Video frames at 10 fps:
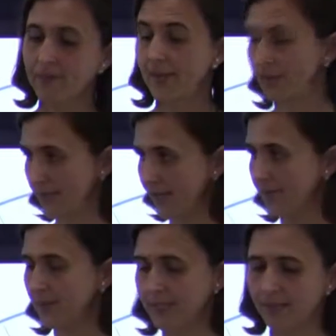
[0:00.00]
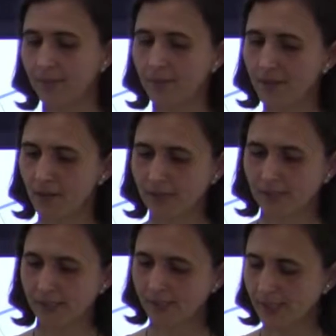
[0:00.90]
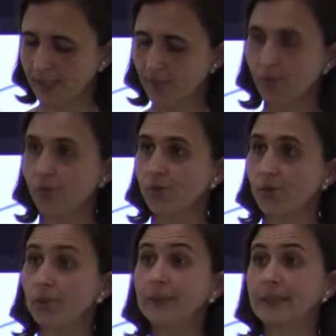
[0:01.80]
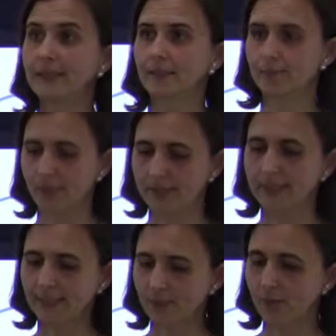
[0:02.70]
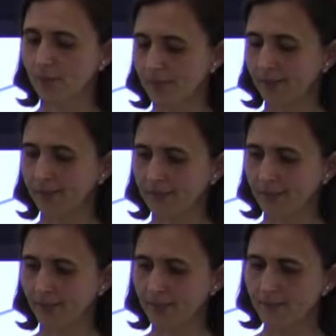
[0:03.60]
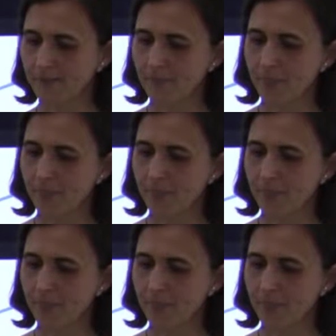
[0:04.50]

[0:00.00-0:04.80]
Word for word: Then we have the MR contrast change due to this process called demyelination.